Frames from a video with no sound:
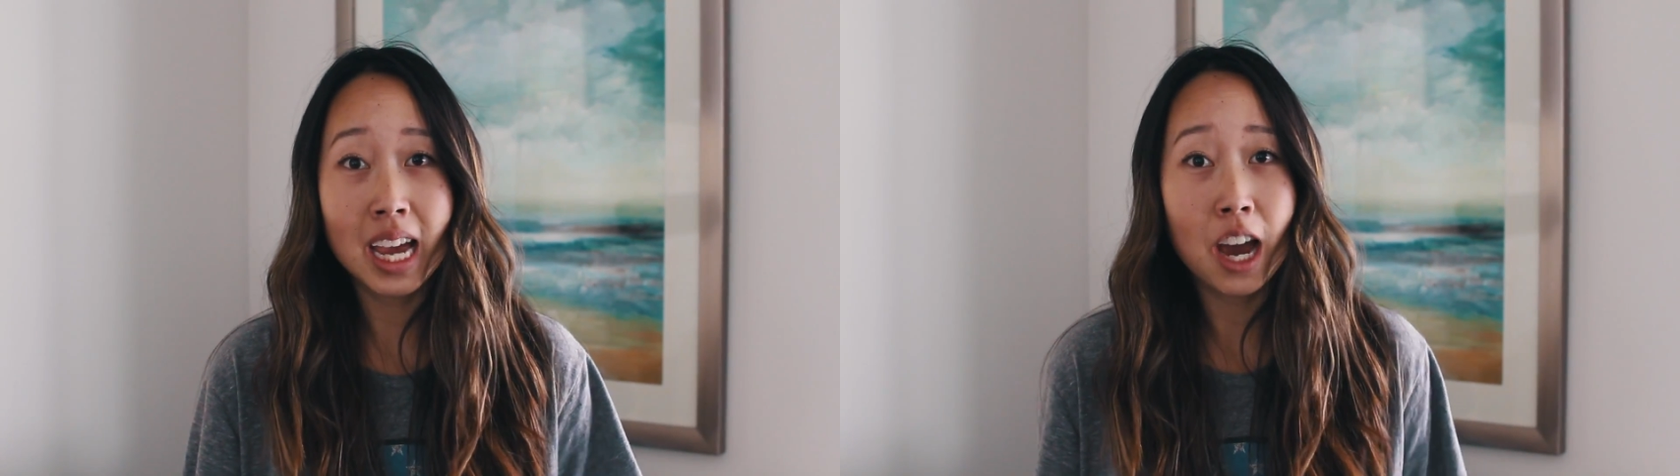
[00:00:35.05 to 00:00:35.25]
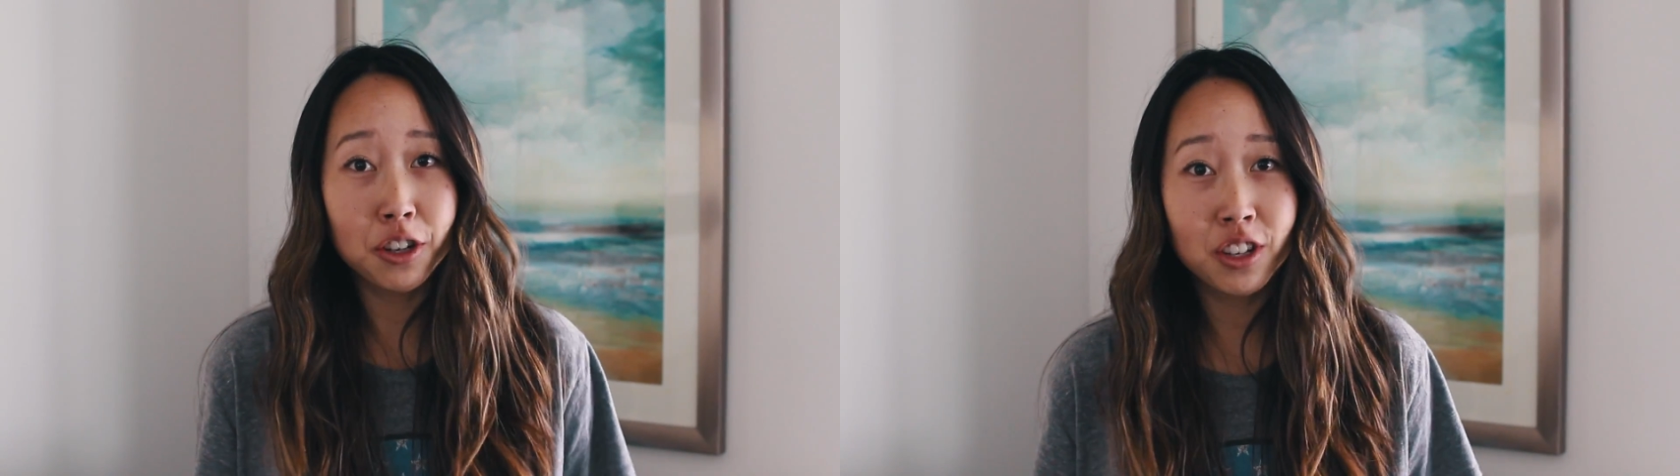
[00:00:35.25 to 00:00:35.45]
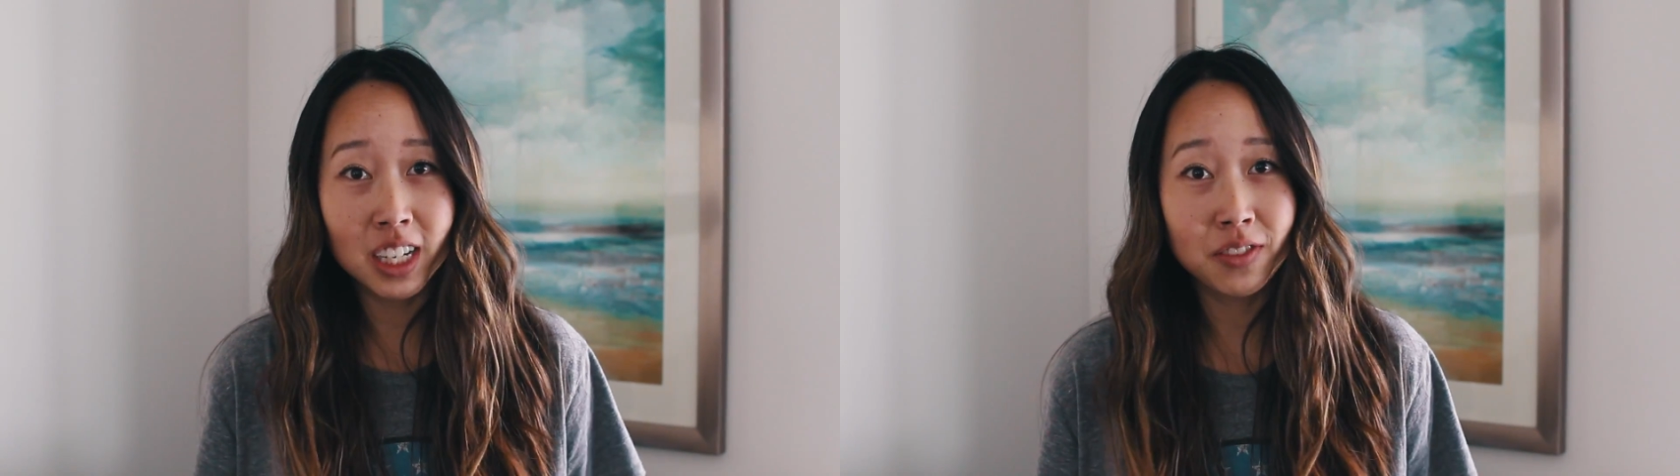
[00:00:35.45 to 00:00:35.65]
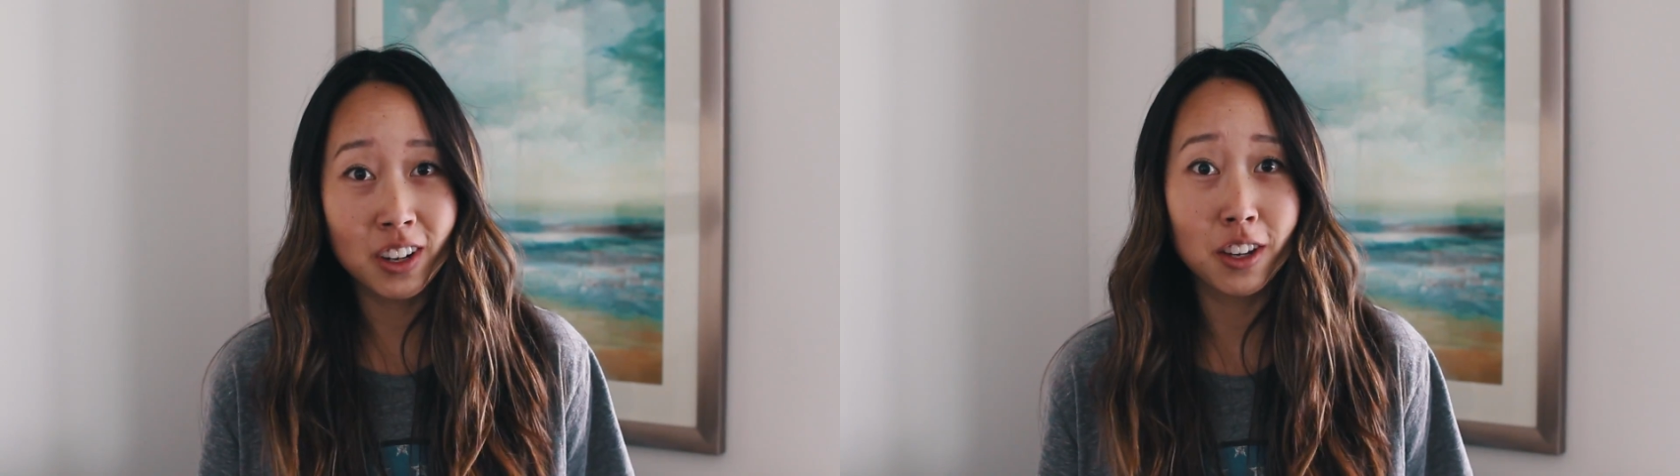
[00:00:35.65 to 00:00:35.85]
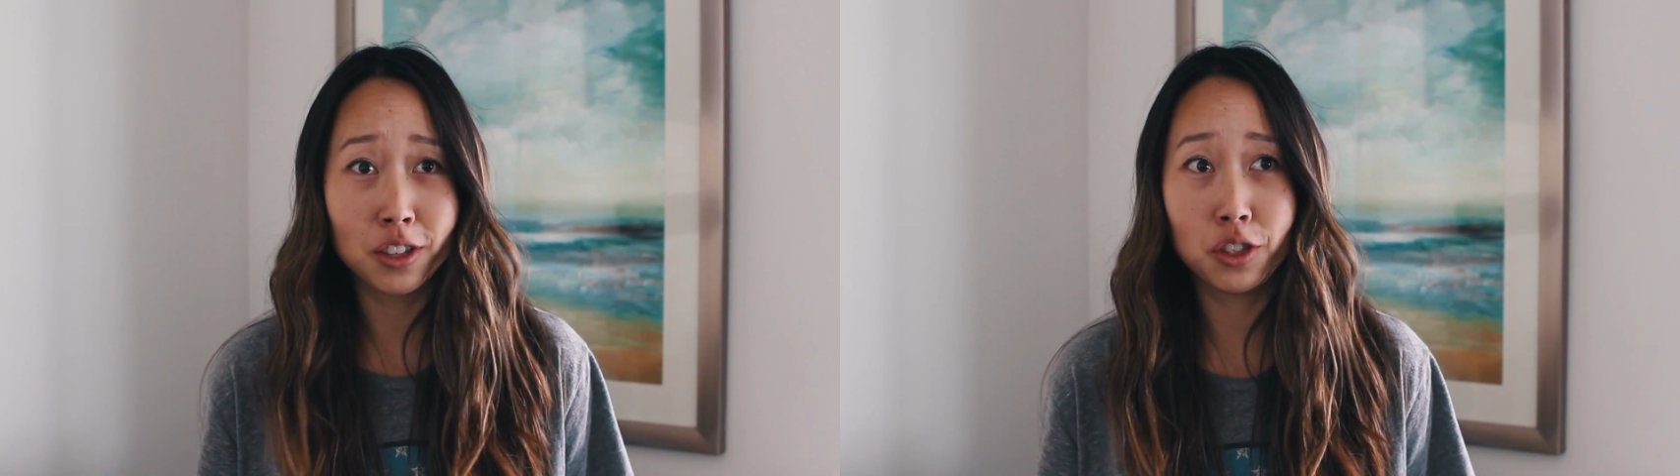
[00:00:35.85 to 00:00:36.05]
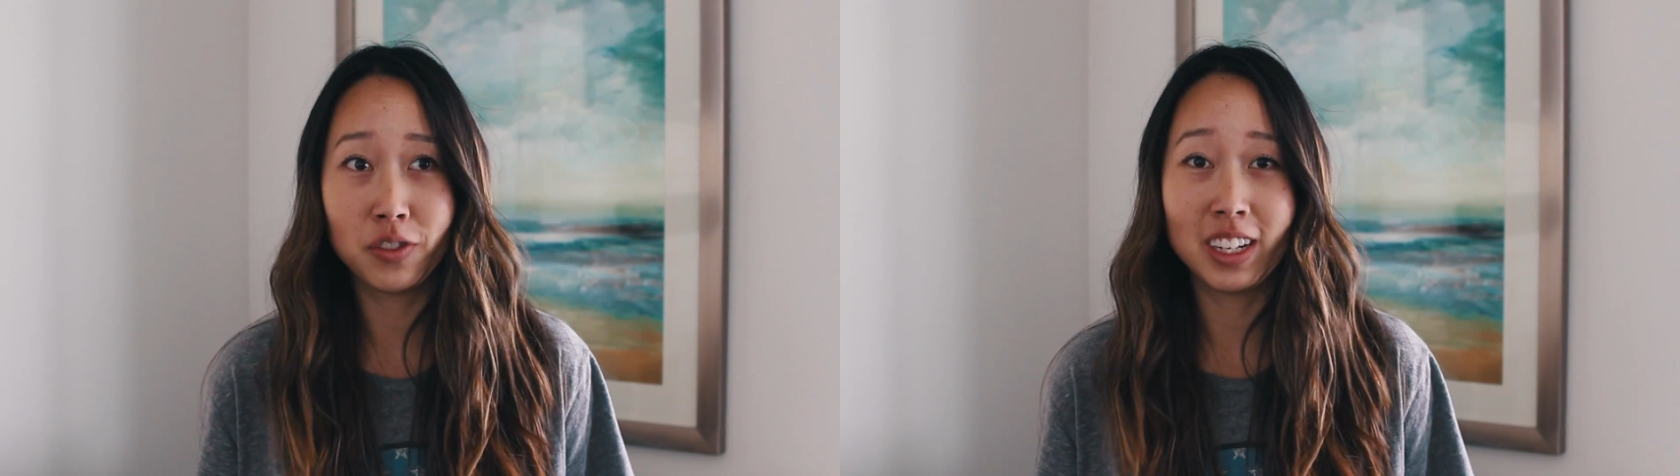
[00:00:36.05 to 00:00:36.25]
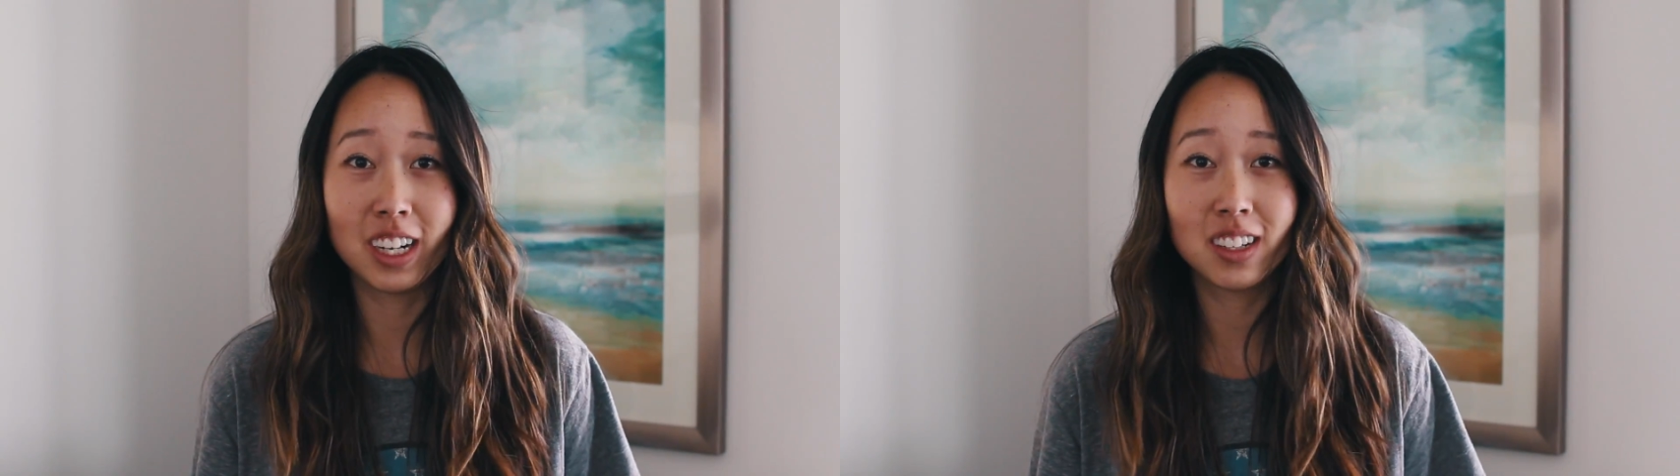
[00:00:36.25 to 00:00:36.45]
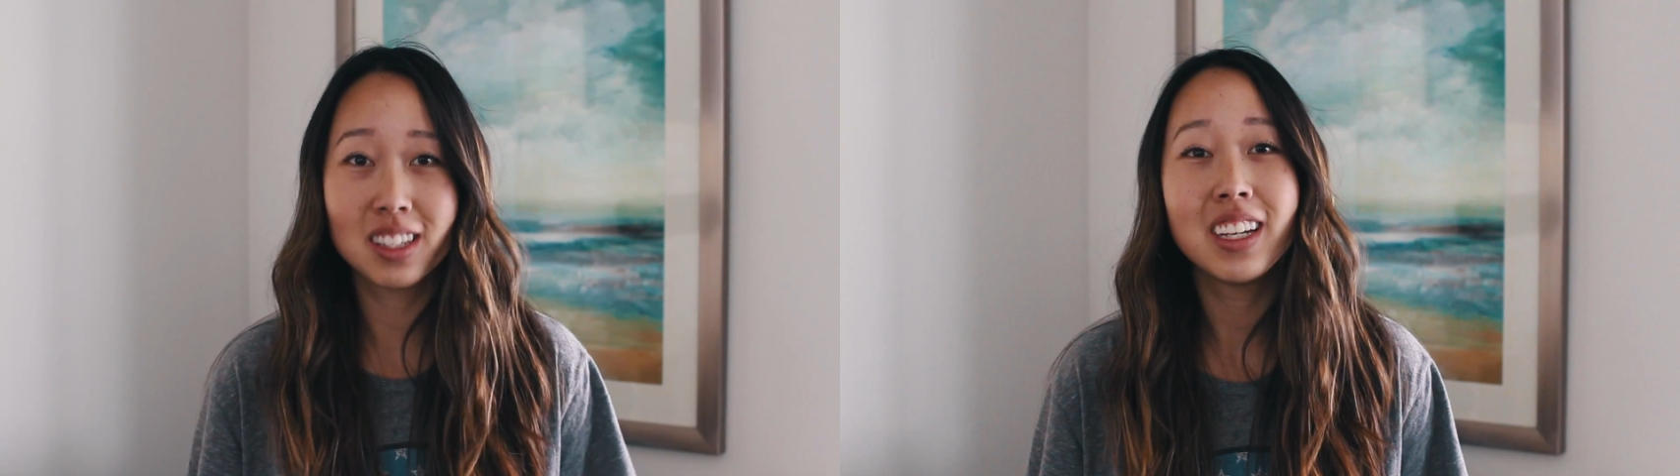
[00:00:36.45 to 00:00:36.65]
how did you guys fit all the
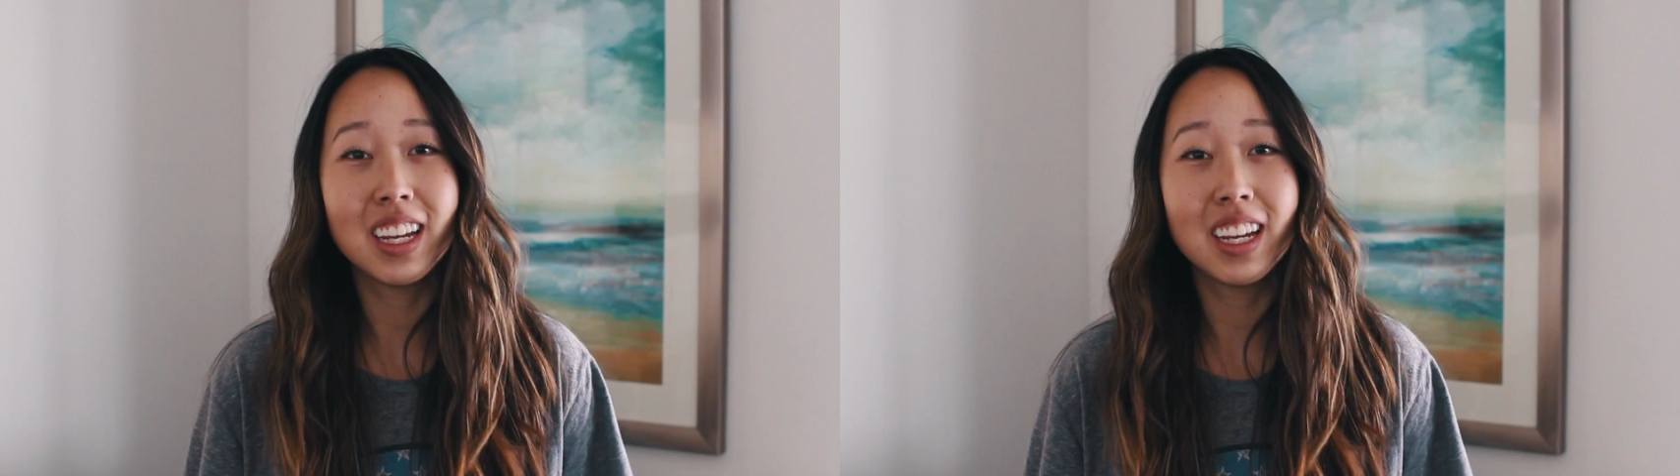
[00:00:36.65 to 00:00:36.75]
souvenirs?